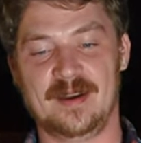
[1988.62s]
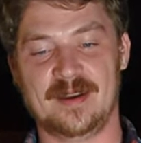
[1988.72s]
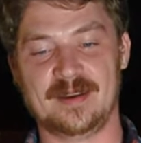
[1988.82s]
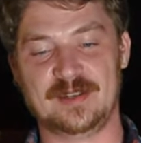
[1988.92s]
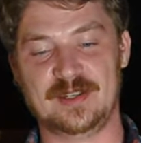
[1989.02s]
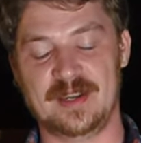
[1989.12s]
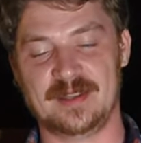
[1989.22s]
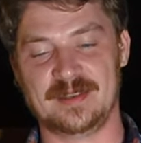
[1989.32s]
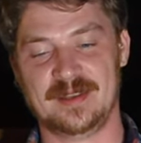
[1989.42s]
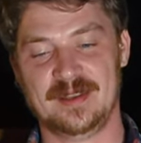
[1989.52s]
shit.
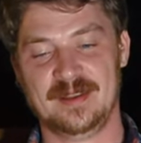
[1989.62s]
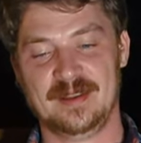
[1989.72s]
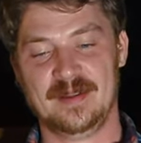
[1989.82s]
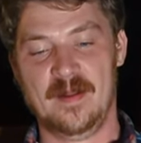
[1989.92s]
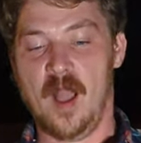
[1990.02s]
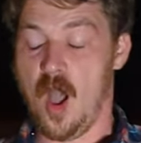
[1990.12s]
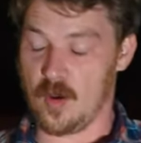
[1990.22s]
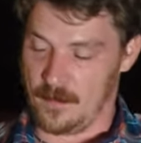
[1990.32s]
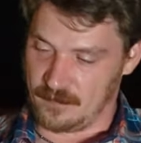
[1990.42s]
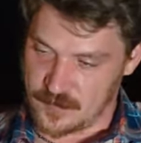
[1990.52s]
Oh,
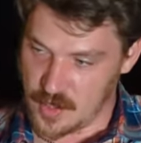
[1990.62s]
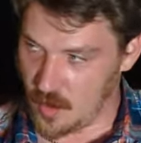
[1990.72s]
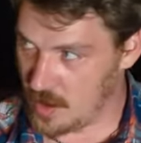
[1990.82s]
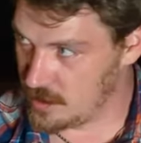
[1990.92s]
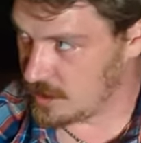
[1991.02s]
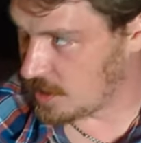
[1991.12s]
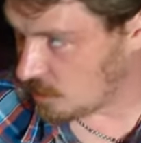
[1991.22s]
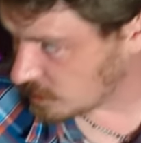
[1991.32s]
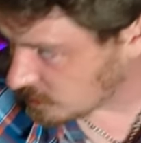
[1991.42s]
so other thing I want to talk